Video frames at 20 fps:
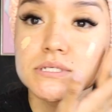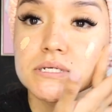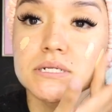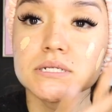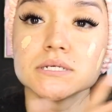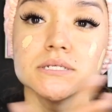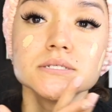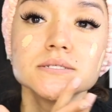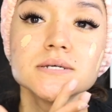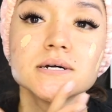
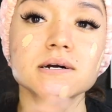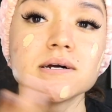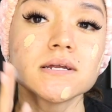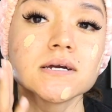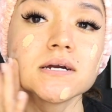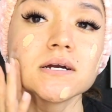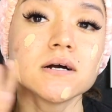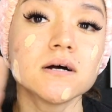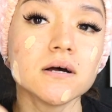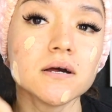going to dot
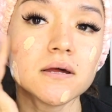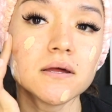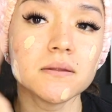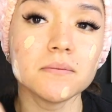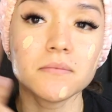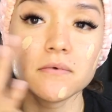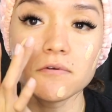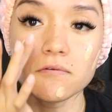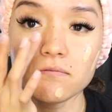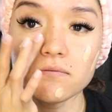it
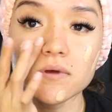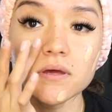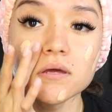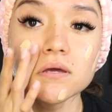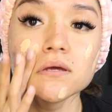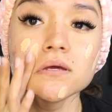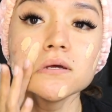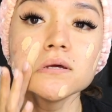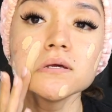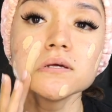on my
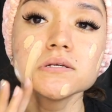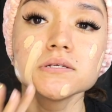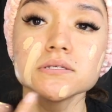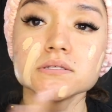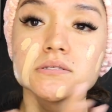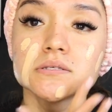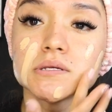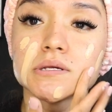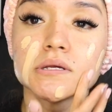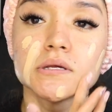
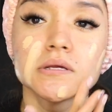face.